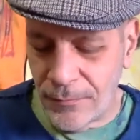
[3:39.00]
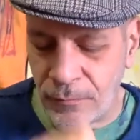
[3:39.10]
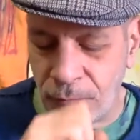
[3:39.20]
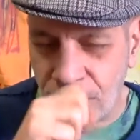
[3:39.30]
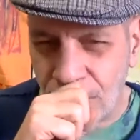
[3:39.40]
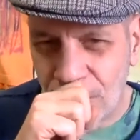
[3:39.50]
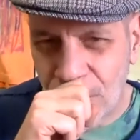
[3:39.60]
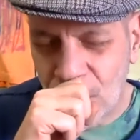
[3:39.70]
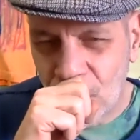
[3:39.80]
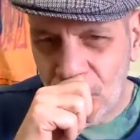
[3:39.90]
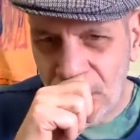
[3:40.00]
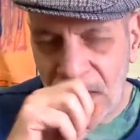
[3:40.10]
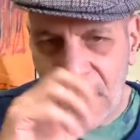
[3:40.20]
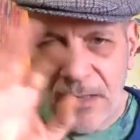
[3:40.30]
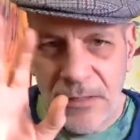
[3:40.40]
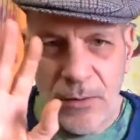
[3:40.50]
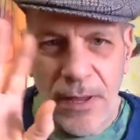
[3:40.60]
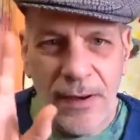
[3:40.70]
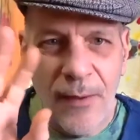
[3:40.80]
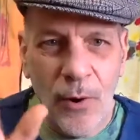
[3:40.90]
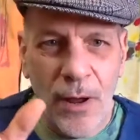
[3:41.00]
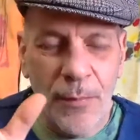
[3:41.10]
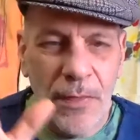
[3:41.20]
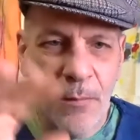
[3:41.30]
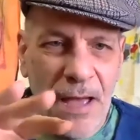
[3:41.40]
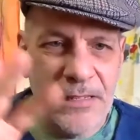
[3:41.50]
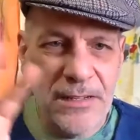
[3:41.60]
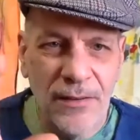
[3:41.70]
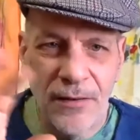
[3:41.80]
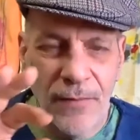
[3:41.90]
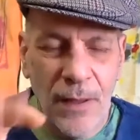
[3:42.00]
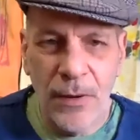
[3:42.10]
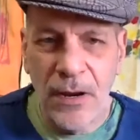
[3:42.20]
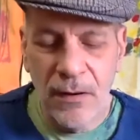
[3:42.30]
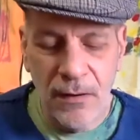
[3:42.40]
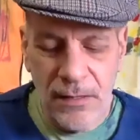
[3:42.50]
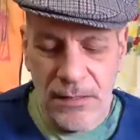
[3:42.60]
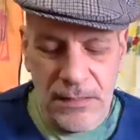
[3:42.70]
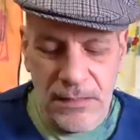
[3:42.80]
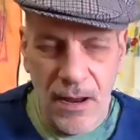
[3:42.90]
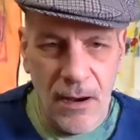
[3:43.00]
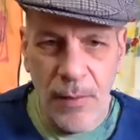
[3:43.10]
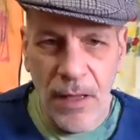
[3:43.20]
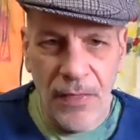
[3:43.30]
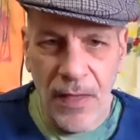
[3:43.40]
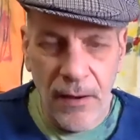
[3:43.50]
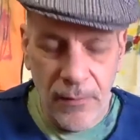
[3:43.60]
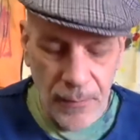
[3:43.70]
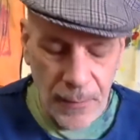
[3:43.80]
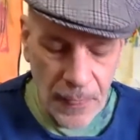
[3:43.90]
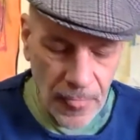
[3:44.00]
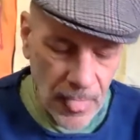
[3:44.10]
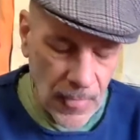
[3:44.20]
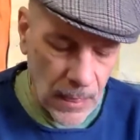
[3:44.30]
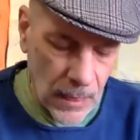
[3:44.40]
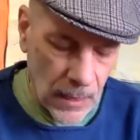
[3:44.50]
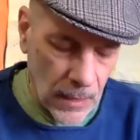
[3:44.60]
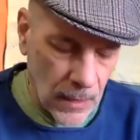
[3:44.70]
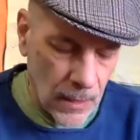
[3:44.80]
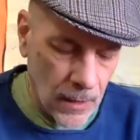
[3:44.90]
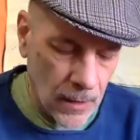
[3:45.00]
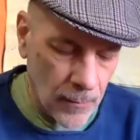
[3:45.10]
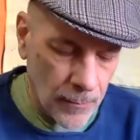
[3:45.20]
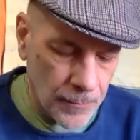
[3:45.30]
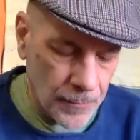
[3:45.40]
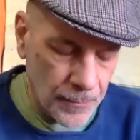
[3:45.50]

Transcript: don't get caught up in the masculine feminine because it's not about that. Um,